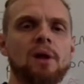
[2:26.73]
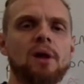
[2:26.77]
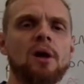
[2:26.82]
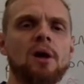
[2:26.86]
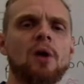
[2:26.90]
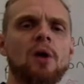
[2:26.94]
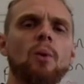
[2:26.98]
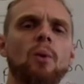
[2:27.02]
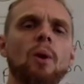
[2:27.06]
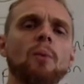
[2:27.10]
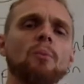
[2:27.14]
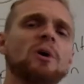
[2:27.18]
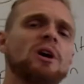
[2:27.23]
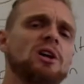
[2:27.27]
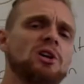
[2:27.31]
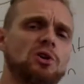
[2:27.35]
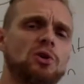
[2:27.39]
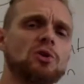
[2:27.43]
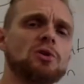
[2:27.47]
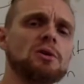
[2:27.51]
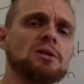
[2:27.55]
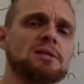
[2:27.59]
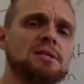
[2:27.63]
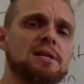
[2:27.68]
When we
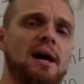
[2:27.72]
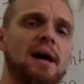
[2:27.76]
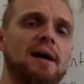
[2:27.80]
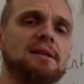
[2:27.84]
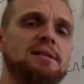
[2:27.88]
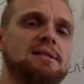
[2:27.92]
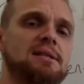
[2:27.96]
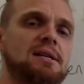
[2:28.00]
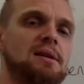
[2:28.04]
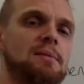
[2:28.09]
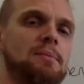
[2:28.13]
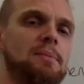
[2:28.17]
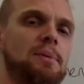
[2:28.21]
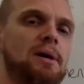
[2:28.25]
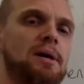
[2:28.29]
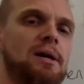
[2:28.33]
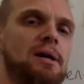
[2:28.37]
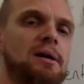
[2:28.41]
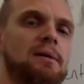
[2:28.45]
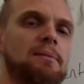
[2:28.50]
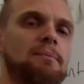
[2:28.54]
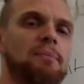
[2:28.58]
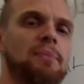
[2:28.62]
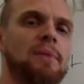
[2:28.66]
use ATP,
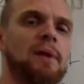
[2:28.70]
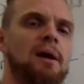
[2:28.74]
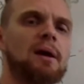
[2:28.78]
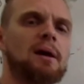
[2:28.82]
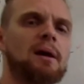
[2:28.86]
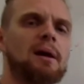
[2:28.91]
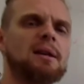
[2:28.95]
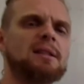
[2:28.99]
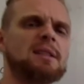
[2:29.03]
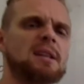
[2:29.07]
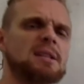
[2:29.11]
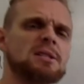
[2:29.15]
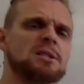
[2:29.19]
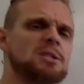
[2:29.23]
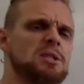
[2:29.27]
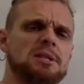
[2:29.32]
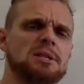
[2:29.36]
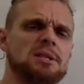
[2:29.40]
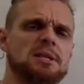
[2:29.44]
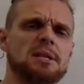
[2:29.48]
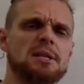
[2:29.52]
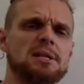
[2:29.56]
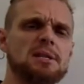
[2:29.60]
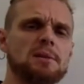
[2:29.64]
it doesn't
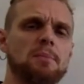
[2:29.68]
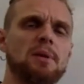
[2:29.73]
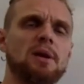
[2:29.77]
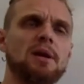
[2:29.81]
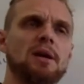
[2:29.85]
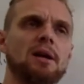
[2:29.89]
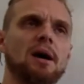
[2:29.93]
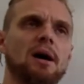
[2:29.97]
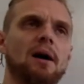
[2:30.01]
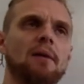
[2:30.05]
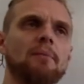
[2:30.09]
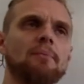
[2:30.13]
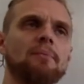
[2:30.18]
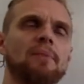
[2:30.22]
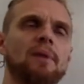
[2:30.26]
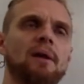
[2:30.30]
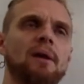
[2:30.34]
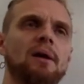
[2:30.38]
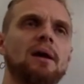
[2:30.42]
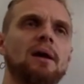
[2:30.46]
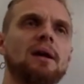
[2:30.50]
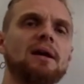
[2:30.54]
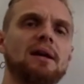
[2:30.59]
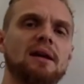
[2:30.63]
just disappear.
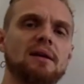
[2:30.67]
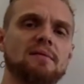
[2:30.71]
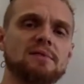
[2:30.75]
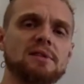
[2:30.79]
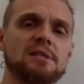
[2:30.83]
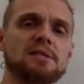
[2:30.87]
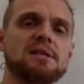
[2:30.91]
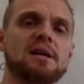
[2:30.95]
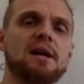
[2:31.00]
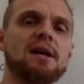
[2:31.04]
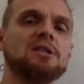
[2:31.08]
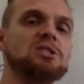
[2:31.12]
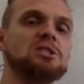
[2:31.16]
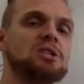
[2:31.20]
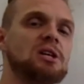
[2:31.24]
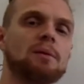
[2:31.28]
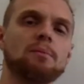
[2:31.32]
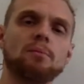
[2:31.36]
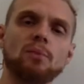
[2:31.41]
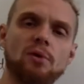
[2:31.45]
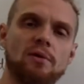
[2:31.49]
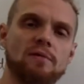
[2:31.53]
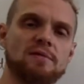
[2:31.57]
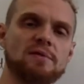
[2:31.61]
It gives us energy,
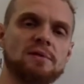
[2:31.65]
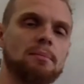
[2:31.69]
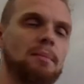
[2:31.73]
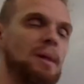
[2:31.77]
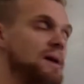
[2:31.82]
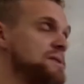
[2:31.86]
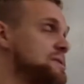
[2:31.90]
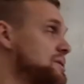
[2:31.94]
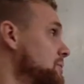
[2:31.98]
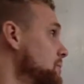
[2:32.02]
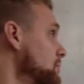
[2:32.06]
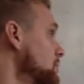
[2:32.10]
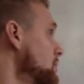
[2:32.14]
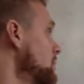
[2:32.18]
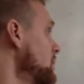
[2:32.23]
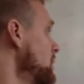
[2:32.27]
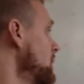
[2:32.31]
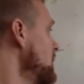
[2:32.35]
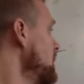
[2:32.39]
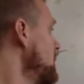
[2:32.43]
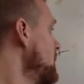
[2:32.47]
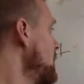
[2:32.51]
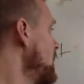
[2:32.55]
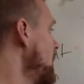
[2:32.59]
it moves a muscle,
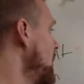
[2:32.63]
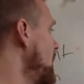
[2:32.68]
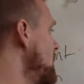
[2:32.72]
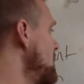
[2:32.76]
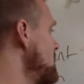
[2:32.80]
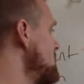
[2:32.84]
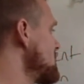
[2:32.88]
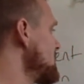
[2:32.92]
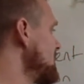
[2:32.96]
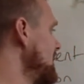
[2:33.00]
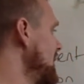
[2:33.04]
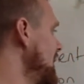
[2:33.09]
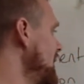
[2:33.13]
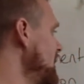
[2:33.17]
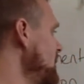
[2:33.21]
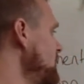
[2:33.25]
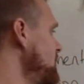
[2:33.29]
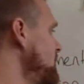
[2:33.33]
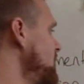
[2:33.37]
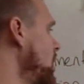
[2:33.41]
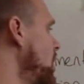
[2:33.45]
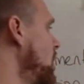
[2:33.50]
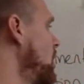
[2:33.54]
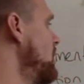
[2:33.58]
and it's
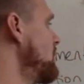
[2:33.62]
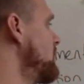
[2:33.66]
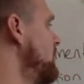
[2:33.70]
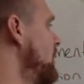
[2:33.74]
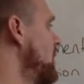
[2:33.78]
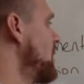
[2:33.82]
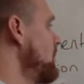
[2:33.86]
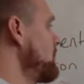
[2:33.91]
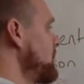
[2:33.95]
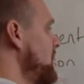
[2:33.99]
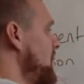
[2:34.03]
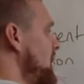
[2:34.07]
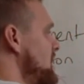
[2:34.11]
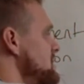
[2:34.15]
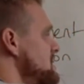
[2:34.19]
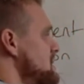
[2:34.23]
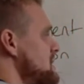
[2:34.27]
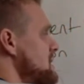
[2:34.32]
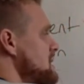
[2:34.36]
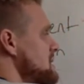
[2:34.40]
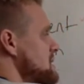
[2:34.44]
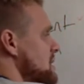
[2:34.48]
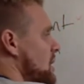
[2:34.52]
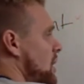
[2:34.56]
left over as
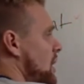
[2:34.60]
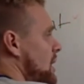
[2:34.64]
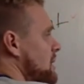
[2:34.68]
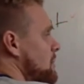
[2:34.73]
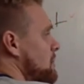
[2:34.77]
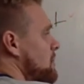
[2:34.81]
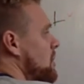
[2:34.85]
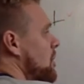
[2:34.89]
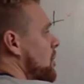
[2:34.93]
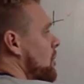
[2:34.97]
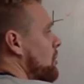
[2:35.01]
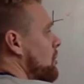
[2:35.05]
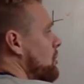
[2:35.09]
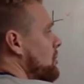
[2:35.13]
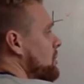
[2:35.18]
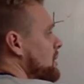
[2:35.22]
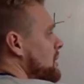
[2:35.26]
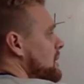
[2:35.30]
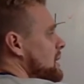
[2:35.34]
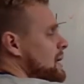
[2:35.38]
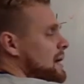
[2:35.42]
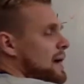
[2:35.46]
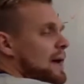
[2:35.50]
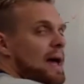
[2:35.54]
this item called
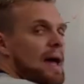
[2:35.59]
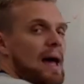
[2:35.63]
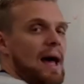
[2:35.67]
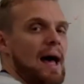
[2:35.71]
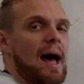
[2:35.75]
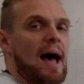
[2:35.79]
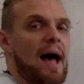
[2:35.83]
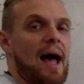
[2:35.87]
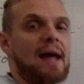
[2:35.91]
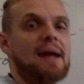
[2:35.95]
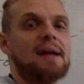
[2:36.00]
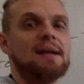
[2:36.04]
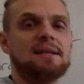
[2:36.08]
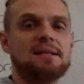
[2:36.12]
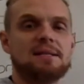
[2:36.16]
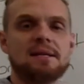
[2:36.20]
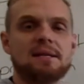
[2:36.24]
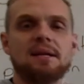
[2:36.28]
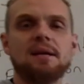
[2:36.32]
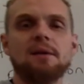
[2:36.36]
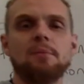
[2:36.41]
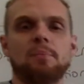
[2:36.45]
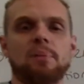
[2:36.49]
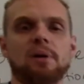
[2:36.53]

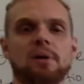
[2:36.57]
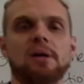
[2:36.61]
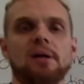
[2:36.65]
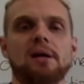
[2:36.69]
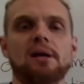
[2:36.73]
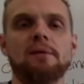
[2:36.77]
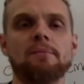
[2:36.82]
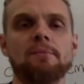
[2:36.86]
ADP,